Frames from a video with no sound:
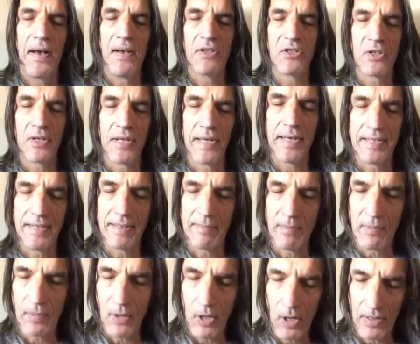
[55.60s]
as you laid
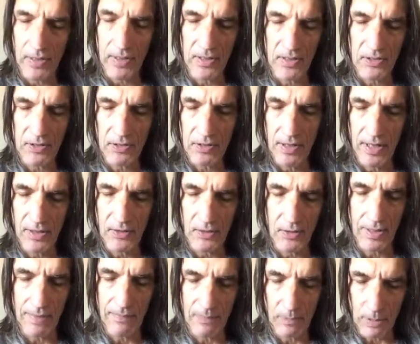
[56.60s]
them upon us, as
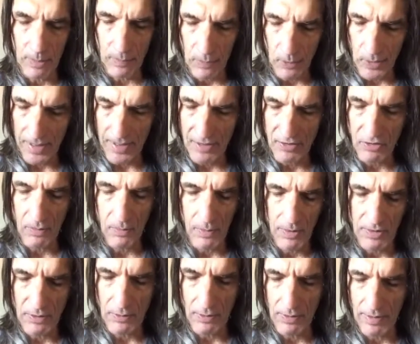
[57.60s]
you offer our prayers,
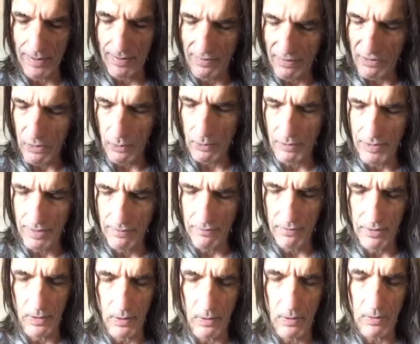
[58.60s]
repentance, forgiveness, we think
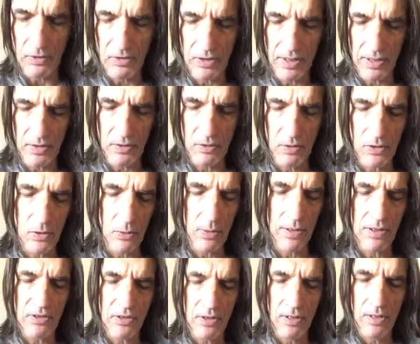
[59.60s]
for those that you do to
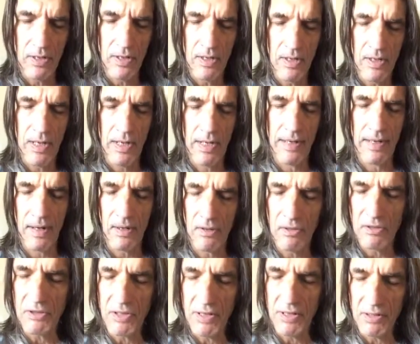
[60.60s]
us, and
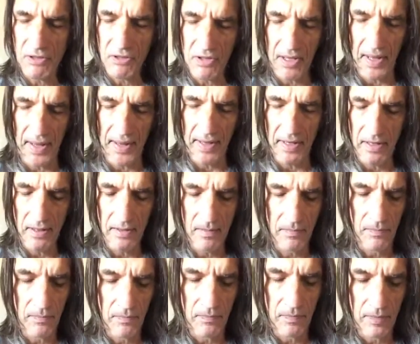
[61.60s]
those that you say,
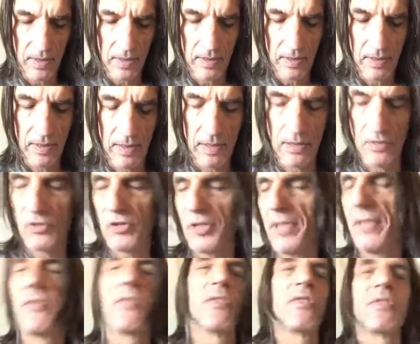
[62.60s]
in
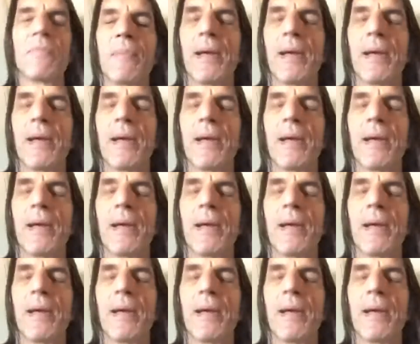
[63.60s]
Jesus'